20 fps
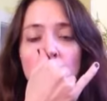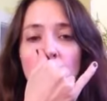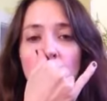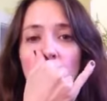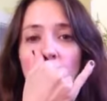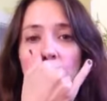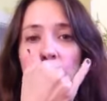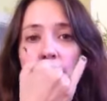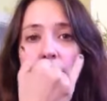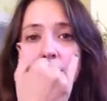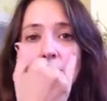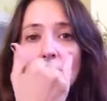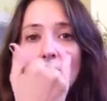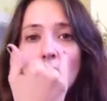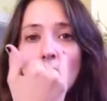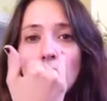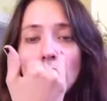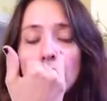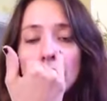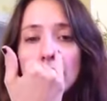closing
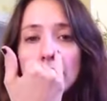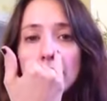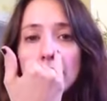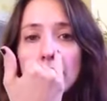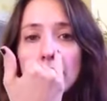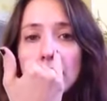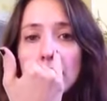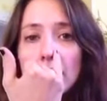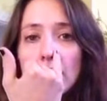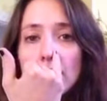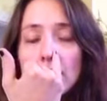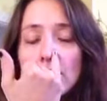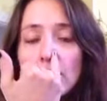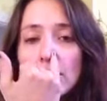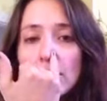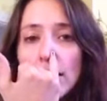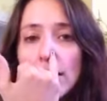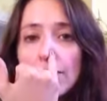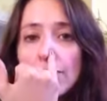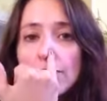off your
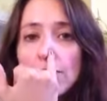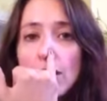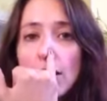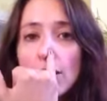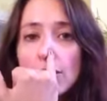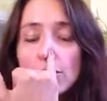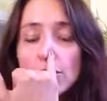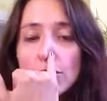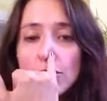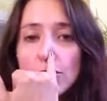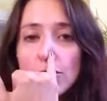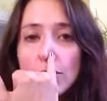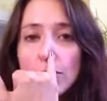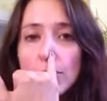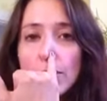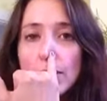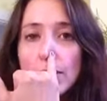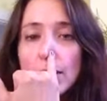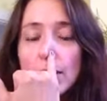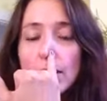left nostril with your
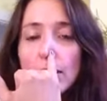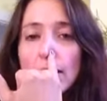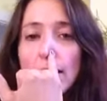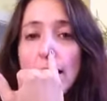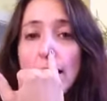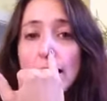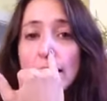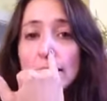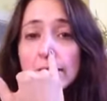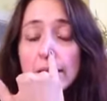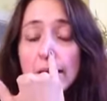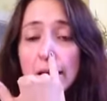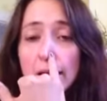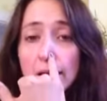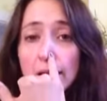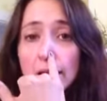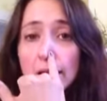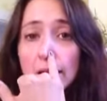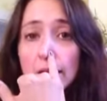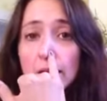pinky,
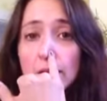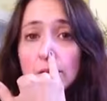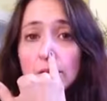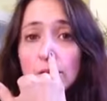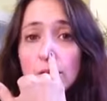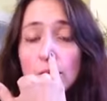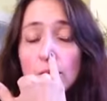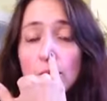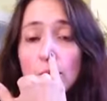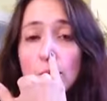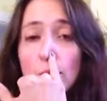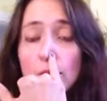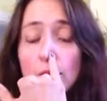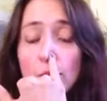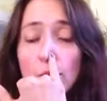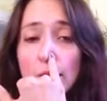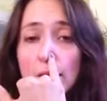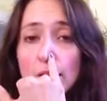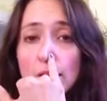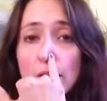exhaling with the
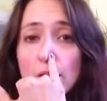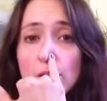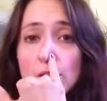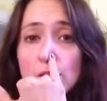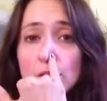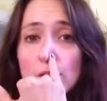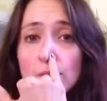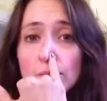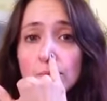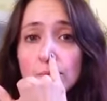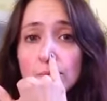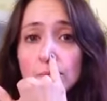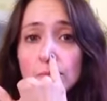right nostril.